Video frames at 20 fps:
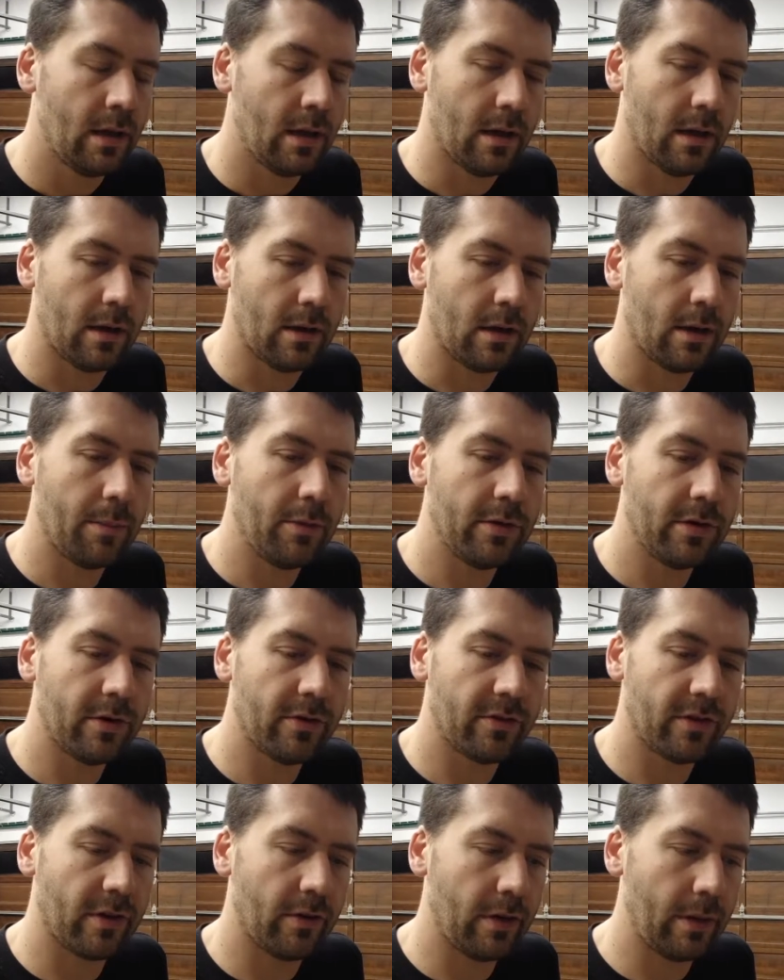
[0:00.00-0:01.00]
A couple
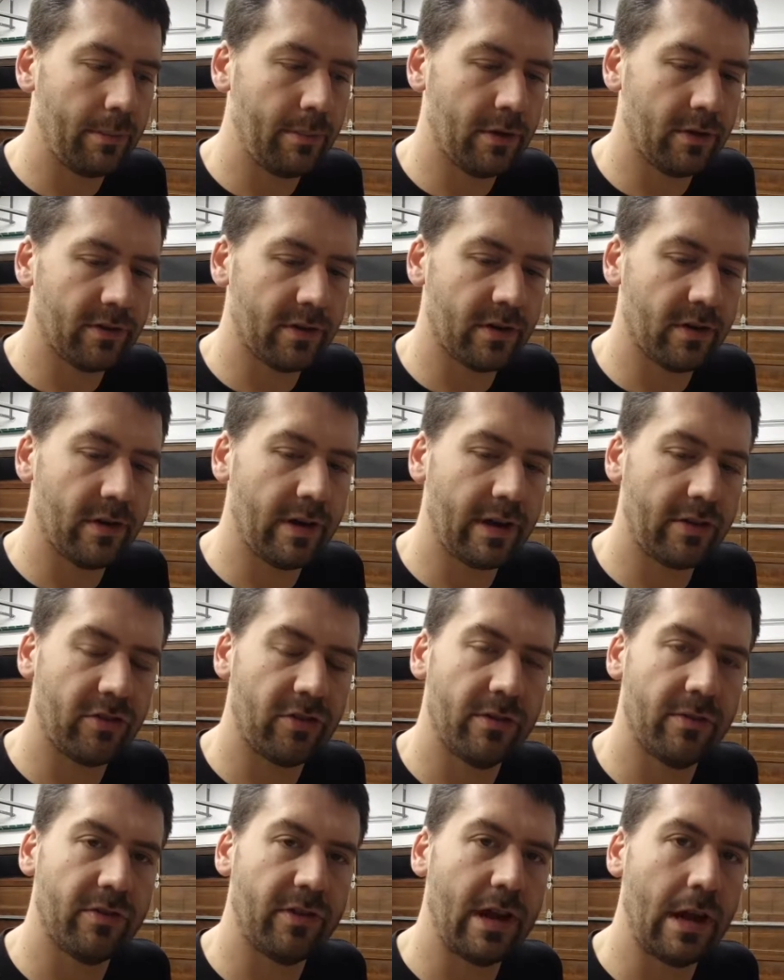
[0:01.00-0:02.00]
years ago I built a
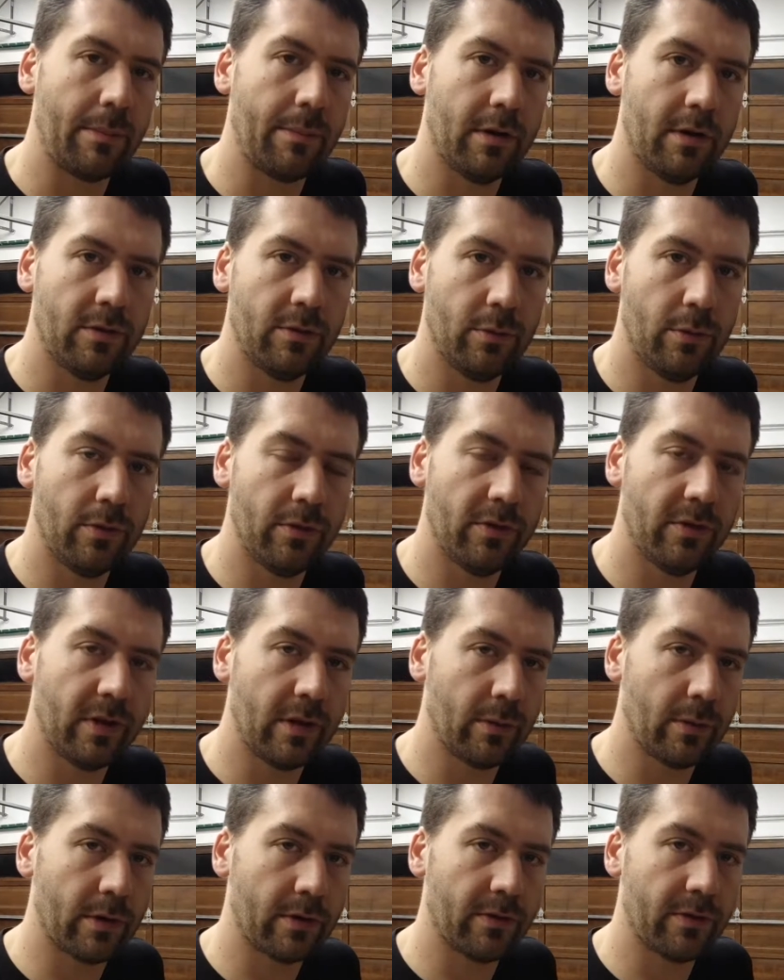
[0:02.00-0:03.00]
collection of snap-on tools as I
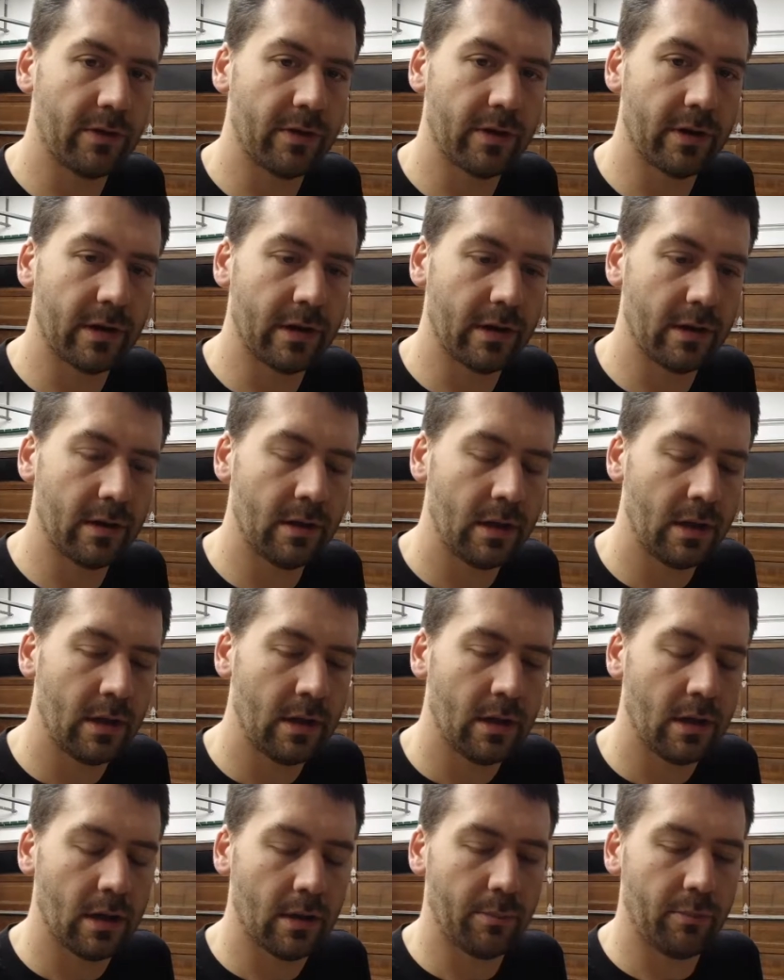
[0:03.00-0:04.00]
worked for
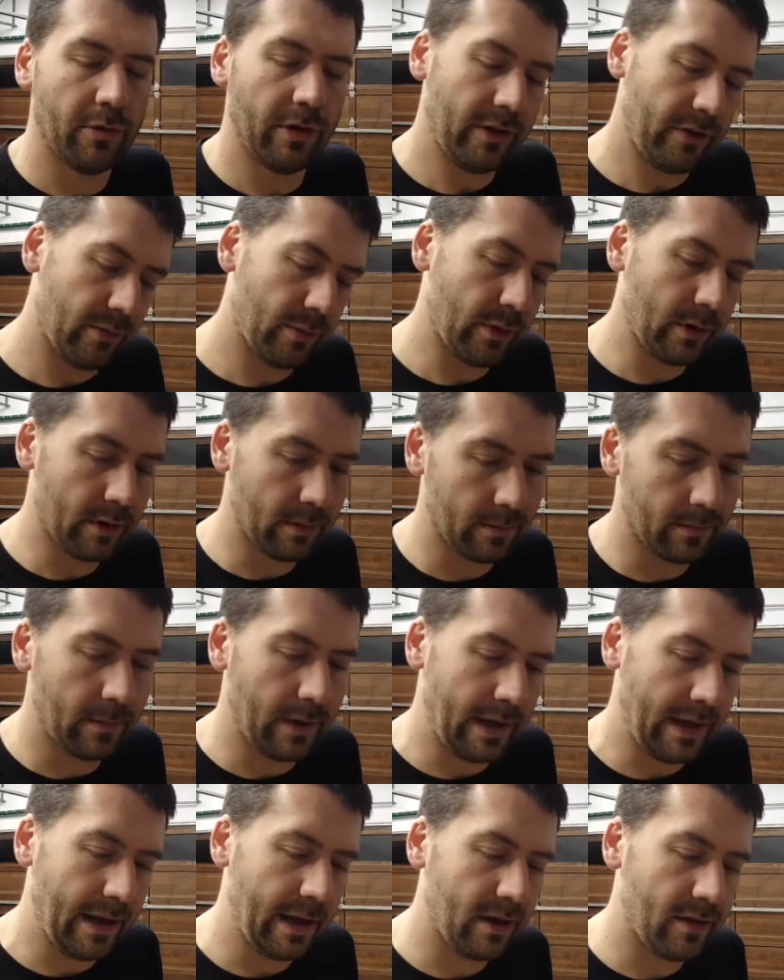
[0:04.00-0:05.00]
a place where
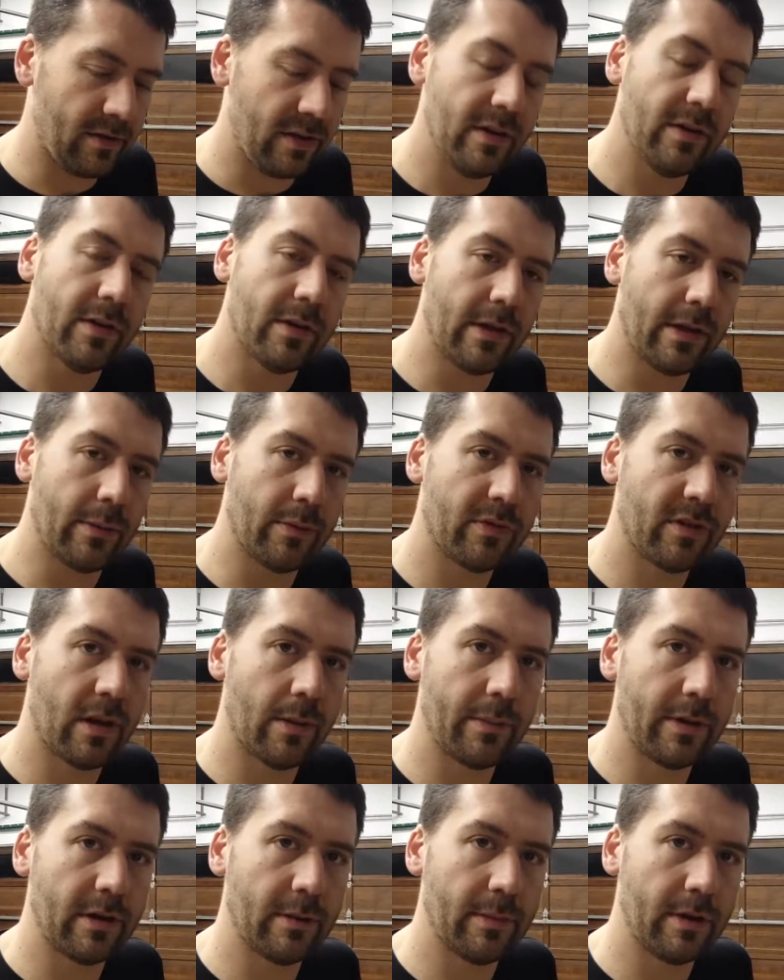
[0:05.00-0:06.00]
I had a dealer that was
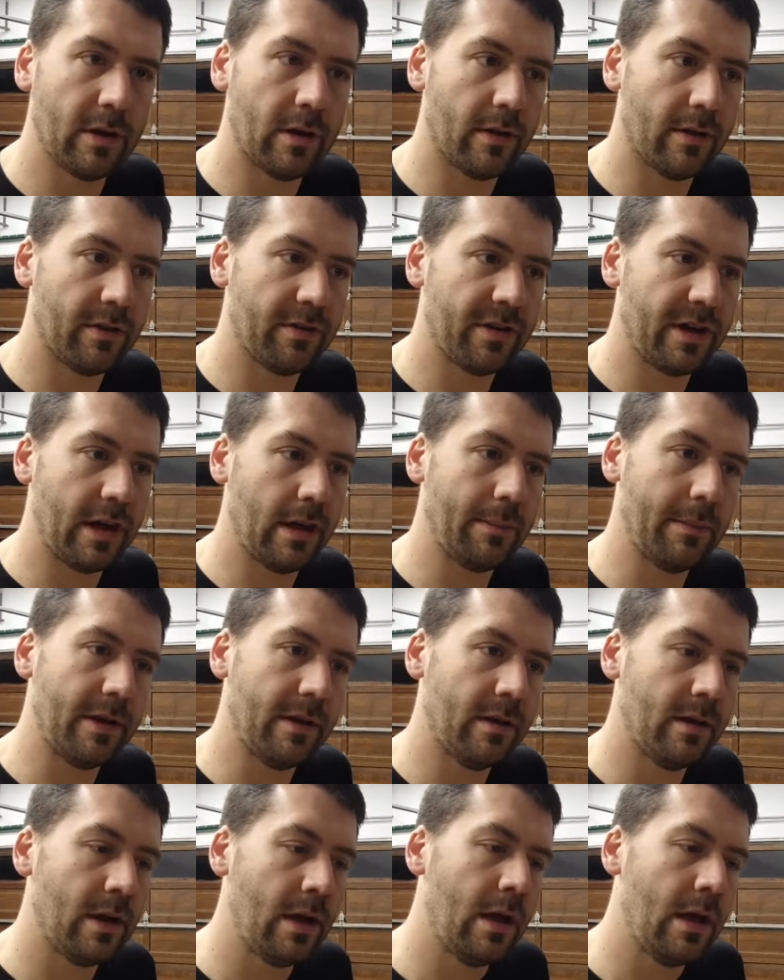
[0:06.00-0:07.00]
coming to me all the time, and